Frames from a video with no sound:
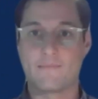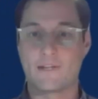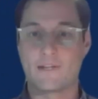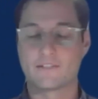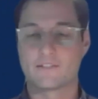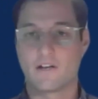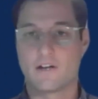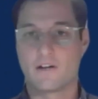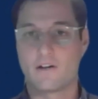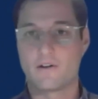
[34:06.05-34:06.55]
And
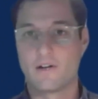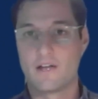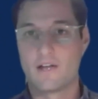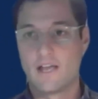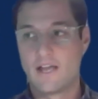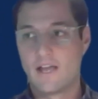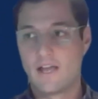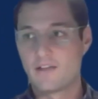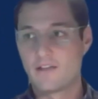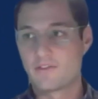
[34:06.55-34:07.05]
so
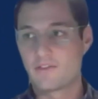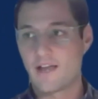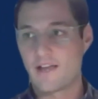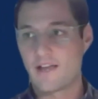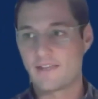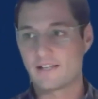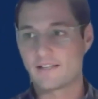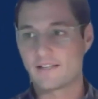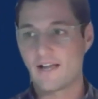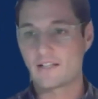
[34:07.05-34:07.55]
I
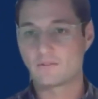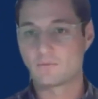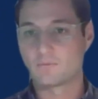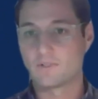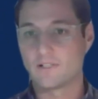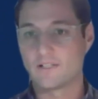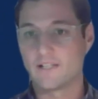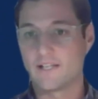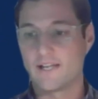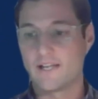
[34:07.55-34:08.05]
think that's
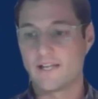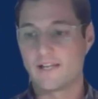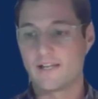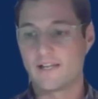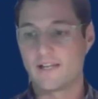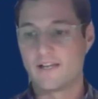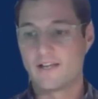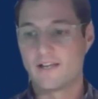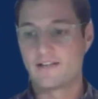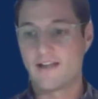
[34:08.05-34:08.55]

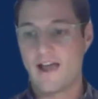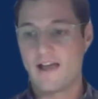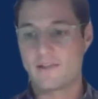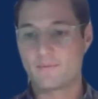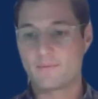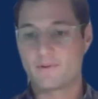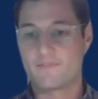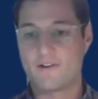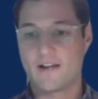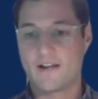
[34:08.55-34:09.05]
really, now
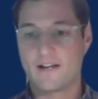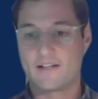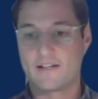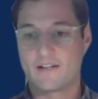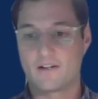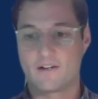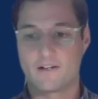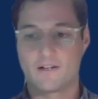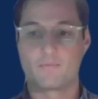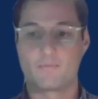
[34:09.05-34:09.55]
that we finally
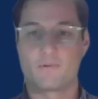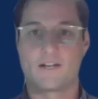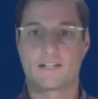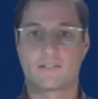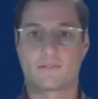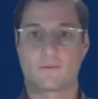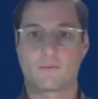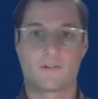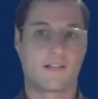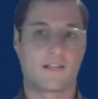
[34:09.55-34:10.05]
are in a
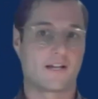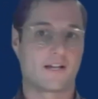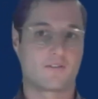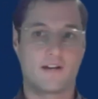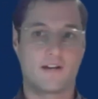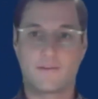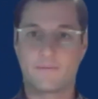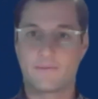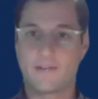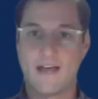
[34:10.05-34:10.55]
place where we're like,
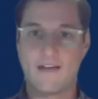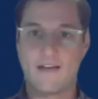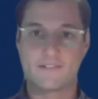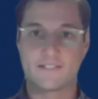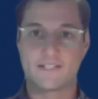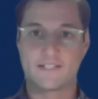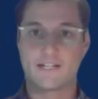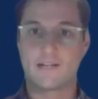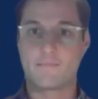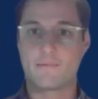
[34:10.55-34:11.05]
great, we have a
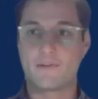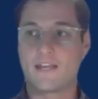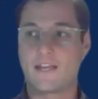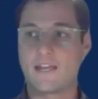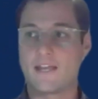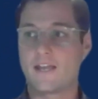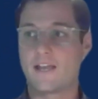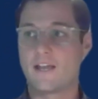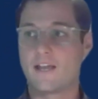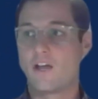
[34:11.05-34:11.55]

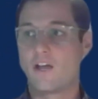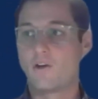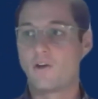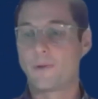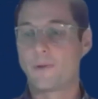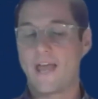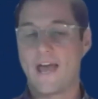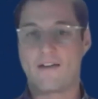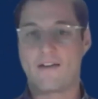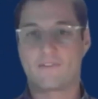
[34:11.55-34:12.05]
CDP,
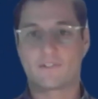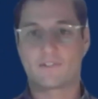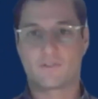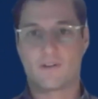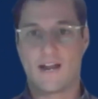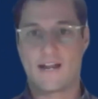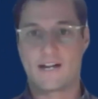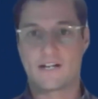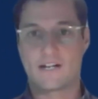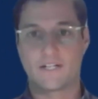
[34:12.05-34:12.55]
we have a
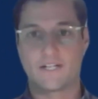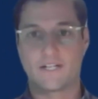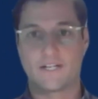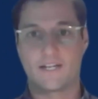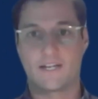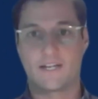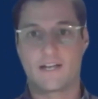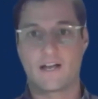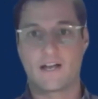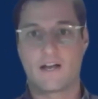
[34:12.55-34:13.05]

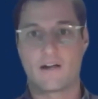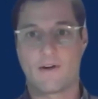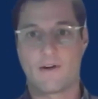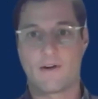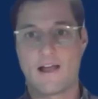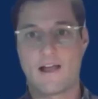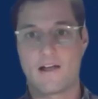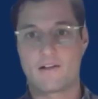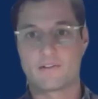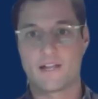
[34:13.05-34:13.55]
strategy
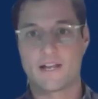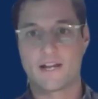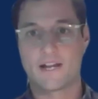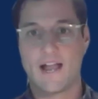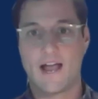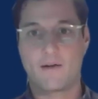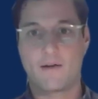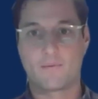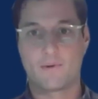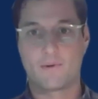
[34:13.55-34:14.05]
around like
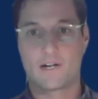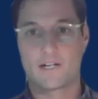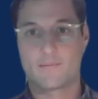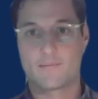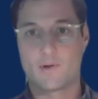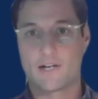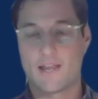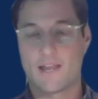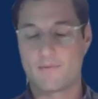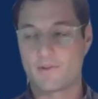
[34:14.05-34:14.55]
how we want to
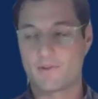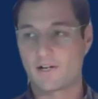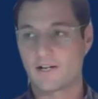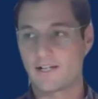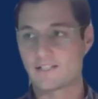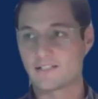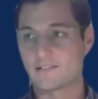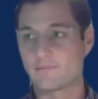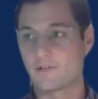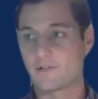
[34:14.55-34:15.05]
communicate with our
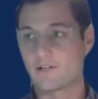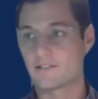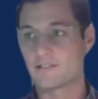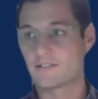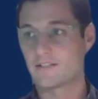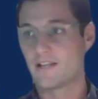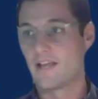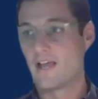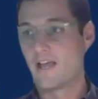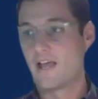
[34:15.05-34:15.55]
customers.
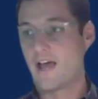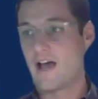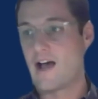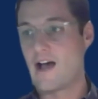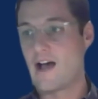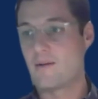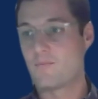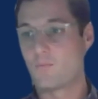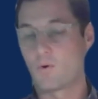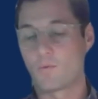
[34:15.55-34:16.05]

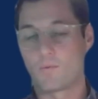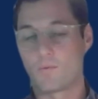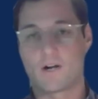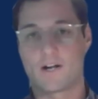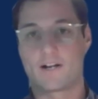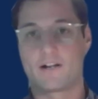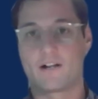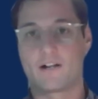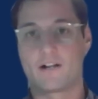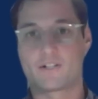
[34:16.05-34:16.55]
We're
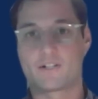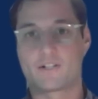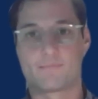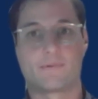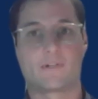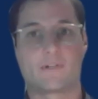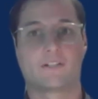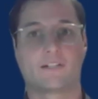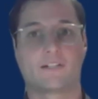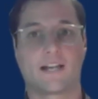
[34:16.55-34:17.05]
working on just
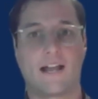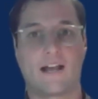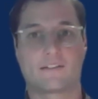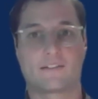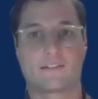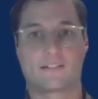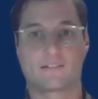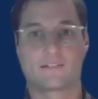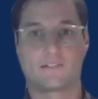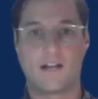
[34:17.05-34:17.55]
building
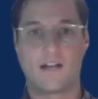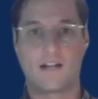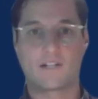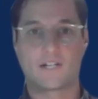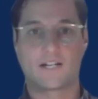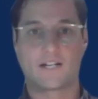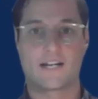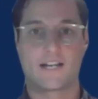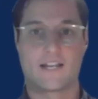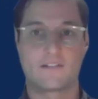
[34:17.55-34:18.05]
out this
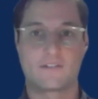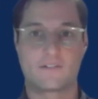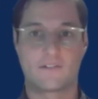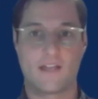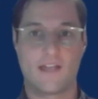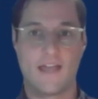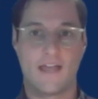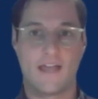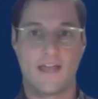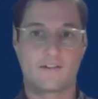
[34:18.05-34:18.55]
logic
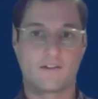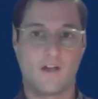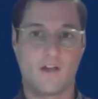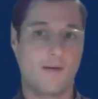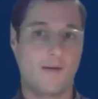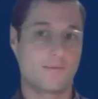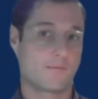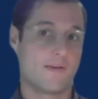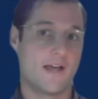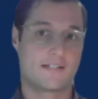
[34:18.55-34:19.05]
and
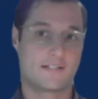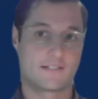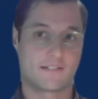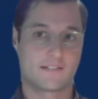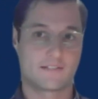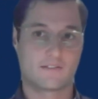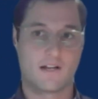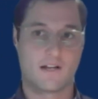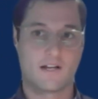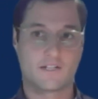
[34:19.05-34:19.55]
optimizing
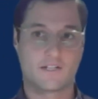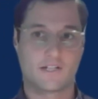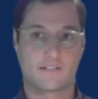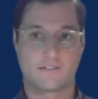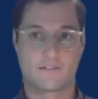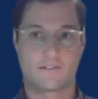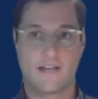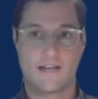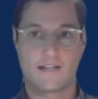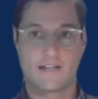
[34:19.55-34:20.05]
this logic
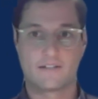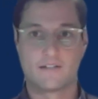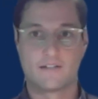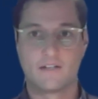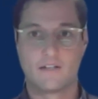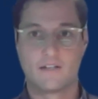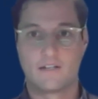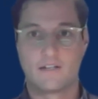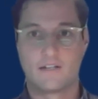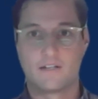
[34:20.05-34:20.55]
so that,
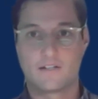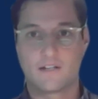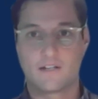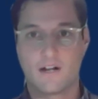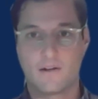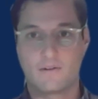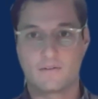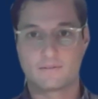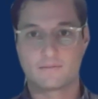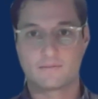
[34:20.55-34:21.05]

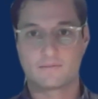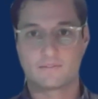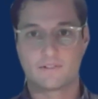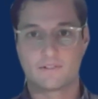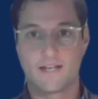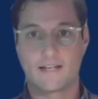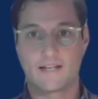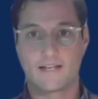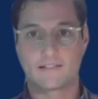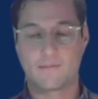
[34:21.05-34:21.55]

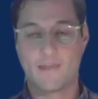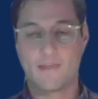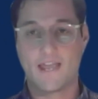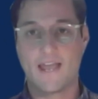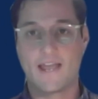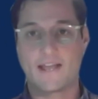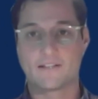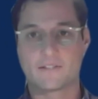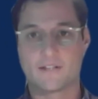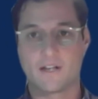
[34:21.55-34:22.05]
it can be
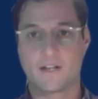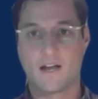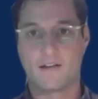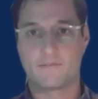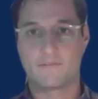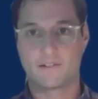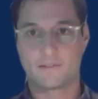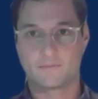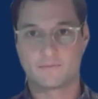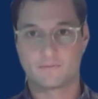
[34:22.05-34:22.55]
hands
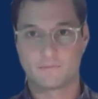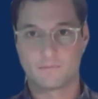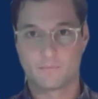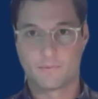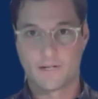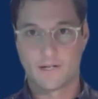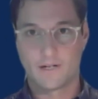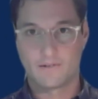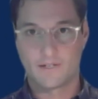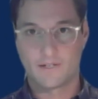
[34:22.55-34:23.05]
off and
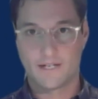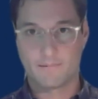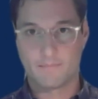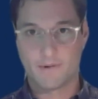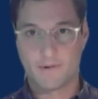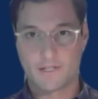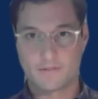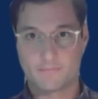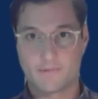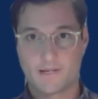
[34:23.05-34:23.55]
we don't need a
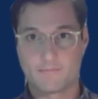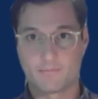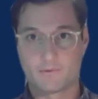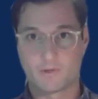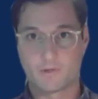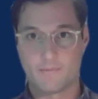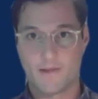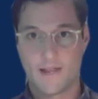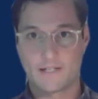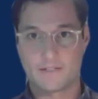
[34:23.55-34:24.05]
bunch of people
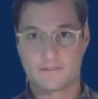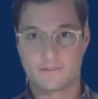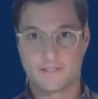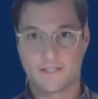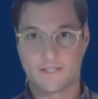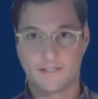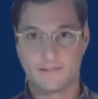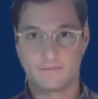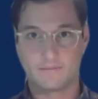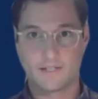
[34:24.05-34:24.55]
who are
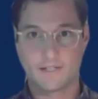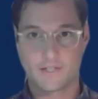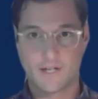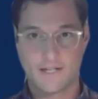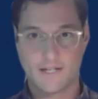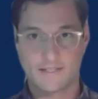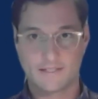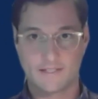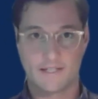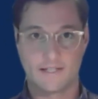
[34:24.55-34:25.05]
manually
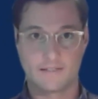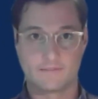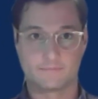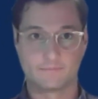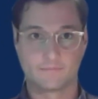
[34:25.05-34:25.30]
adjusting it.